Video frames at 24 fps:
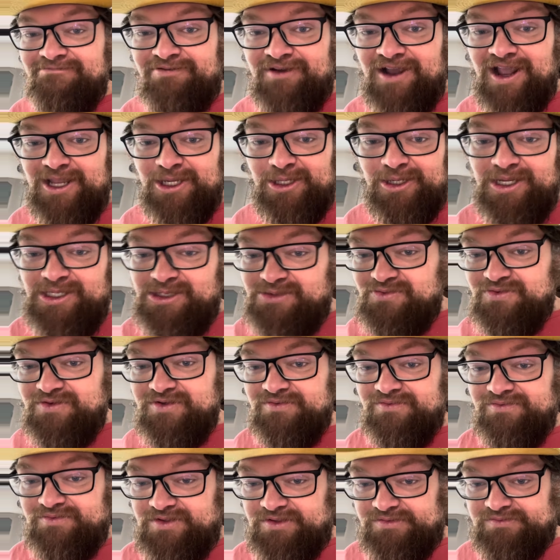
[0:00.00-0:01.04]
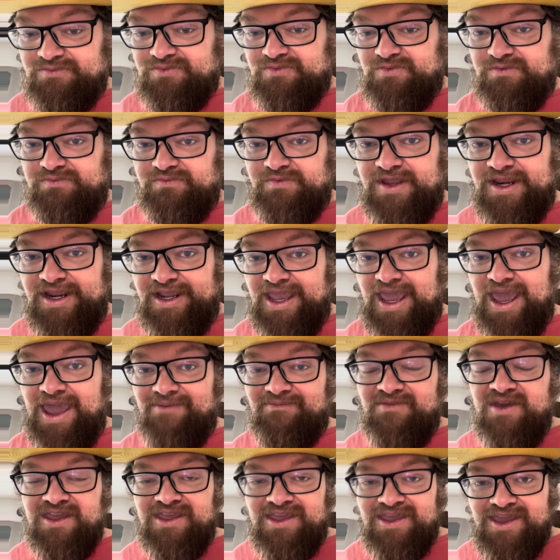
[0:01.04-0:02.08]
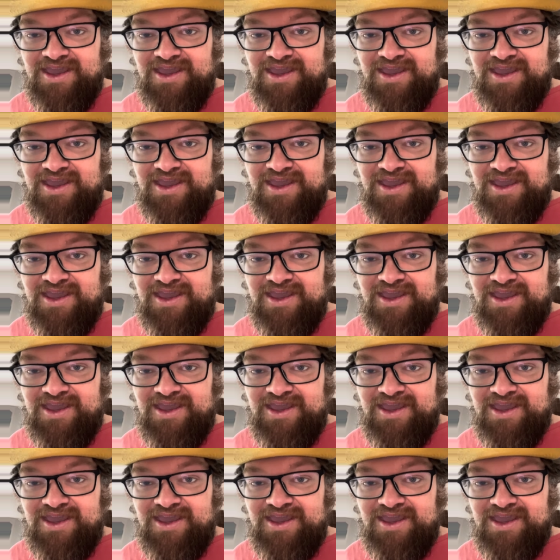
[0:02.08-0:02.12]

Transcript: Padres will, will, will win a game.